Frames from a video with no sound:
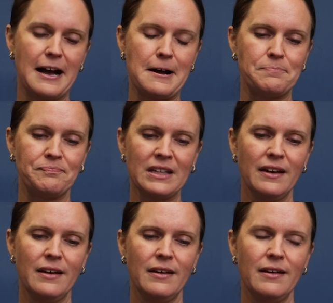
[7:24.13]
Um,
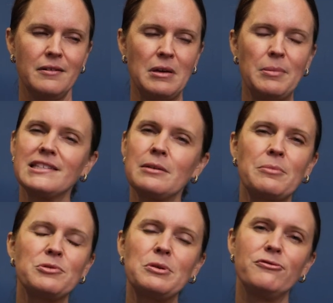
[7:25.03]
maybe
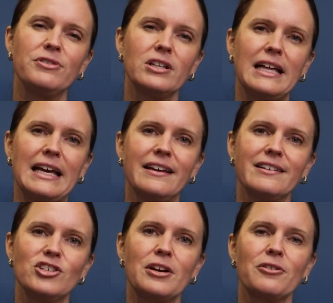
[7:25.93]
sometimes we feel like
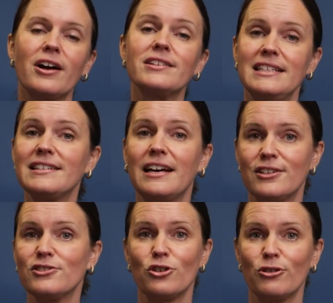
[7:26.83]
generosity is
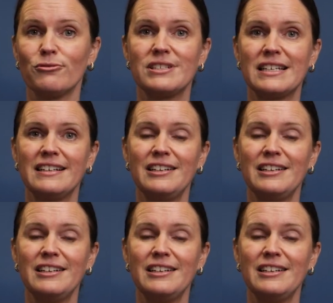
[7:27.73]
undeserved.